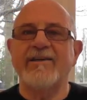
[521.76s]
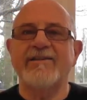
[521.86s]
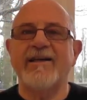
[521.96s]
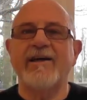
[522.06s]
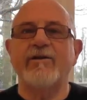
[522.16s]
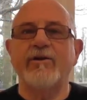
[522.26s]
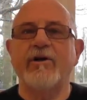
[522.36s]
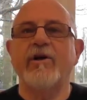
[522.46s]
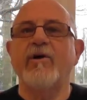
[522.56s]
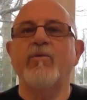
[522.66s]
and say,
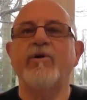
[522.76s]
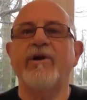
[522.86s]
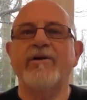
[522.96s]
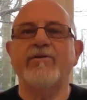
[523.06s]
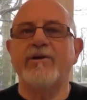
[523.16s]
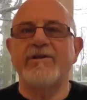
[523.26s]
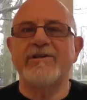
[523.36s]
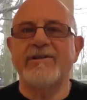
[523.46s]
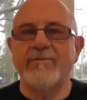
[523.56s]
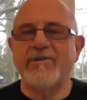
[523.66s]
look, we're not going to
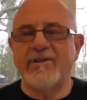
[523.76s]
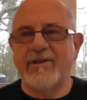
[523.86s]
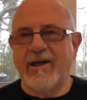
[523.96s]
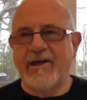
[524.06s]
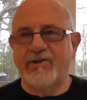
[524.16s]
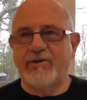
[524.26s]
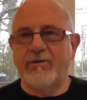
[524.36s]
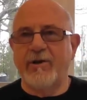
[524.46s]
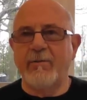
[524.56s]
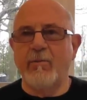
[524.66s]
subsidize you
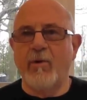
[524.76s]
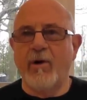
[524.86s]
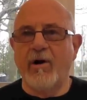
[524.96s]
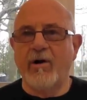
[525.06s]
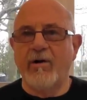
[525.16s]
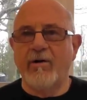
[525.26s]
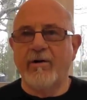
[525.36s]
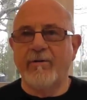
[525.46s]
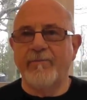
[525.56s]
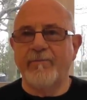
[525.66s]
anymore.
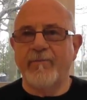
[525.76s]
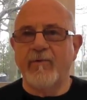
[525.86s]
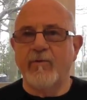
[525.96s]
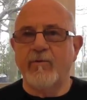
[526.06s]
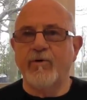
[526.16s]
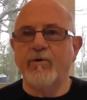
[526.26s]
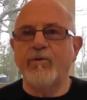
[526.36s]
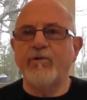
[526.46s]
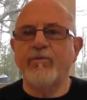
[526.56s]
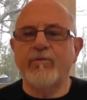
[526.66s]

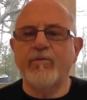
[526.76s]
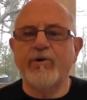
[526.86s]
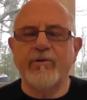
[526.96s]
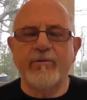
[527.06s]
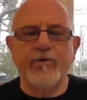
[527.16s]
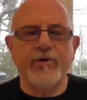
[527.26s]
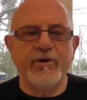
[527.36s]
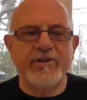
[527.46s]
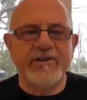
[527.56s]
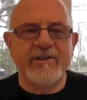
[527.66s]
We're
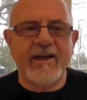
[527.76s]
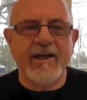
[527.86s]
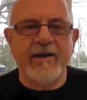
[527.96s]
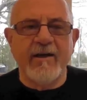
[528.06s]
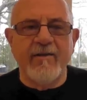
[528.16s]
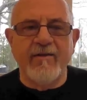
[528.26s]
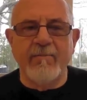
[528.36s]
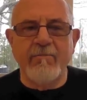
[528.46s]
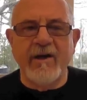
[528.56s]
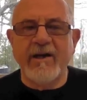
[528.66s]
going to take the
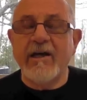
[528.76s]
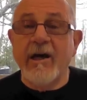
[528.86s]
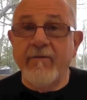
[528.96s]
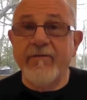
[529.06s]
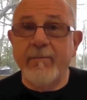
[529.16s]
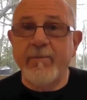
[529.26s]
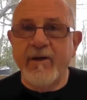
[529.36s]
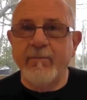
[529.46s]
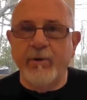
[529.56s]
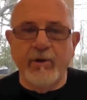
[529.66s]
money of the
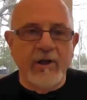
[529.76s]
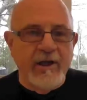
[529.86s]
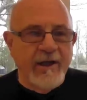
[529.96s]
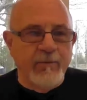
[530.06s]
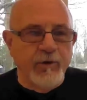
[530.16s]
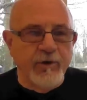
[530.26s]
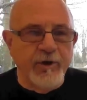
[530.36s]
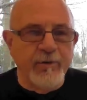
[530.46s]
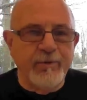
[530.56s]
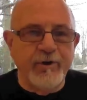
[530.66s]
people and we're
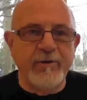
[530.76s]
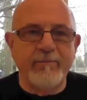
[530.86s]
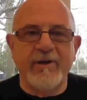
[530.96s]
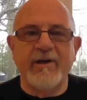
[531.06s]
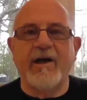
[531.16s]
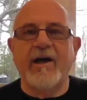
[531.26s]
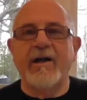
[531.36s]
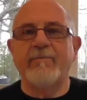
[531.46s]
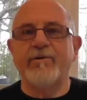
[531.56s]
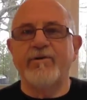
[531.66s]
going to put it
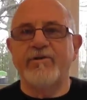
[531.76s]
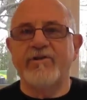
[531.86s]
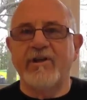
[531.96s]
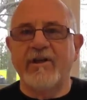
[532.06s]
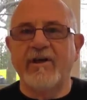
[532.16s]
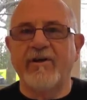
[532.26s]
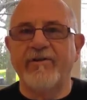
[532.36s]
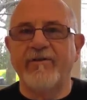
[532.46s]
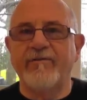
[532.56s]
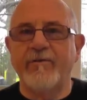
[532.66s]
behind producing
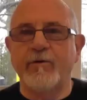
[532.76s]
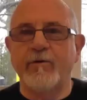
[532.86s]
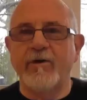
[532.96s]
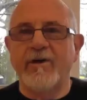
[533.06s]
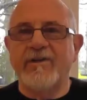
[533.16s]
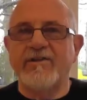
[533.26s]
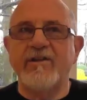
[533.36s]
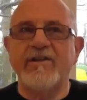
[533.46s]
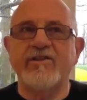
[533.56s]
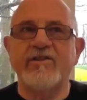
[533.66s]
healthy food. See,
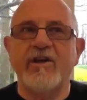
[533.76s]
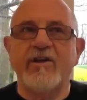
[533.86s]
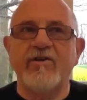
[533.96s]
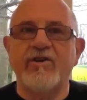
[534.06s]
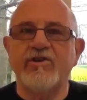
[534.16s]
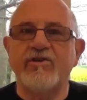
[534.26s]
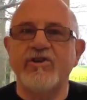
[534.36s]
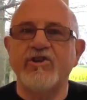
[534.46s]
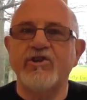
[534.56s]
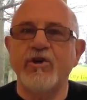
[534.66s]
this is the
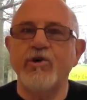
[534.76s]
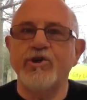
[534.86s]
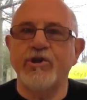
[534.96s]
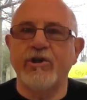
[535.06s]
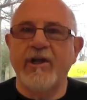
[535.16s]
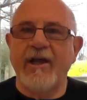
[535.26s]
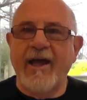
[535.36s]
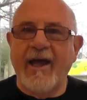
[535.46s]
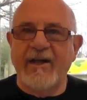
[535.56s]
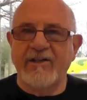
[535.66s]
social
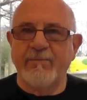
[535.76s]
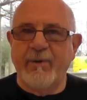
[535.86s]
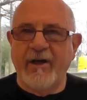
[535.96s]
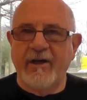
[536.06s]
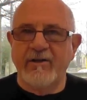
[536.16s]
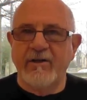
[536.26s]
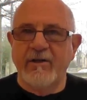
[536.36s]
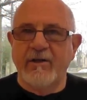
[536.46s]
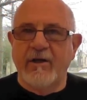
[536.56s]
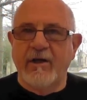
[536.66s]
aspect
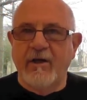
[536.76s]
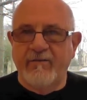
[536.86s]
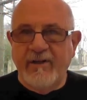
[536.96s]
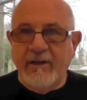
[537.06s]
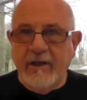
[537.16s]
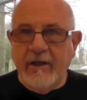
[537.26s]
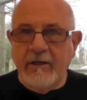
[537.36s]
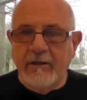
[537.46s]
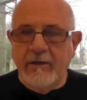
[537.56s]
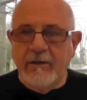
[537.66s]
of
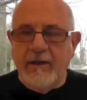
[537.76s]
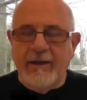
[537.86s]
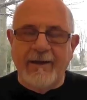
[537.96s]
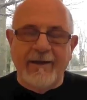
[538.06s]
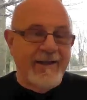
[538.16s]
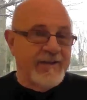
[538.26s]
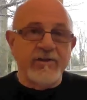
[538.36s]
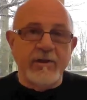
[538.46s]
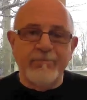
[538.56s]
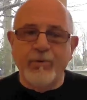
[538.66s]
eating. And that's
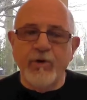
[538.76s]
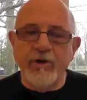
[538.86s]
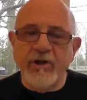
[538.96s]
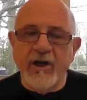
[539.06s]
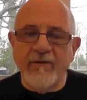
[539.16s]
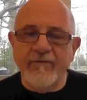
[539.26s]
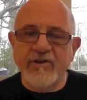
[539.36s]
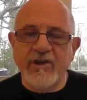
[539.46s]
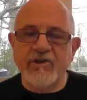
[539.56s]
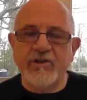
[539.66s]
an important
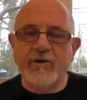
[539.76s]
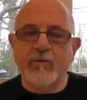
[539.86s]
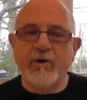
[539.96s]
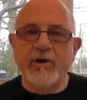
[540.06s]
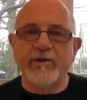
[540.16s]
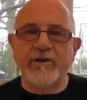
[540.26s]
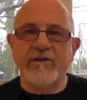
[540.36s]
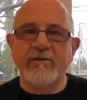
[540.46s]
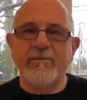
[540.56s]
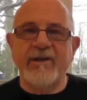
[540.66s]
conversation that we all
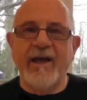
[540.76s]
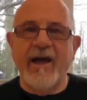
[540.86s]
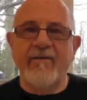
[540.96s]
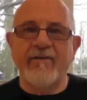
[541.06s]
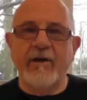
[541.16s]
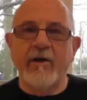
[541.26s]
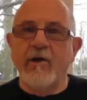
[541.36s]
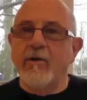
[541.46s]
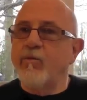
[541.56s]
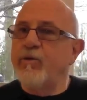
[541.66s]
need to be having.
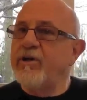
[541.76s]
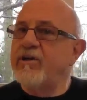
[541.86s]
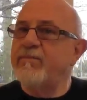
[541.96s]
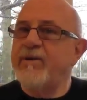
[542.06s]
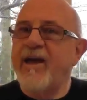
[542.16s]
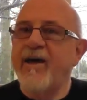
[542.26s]
We need to be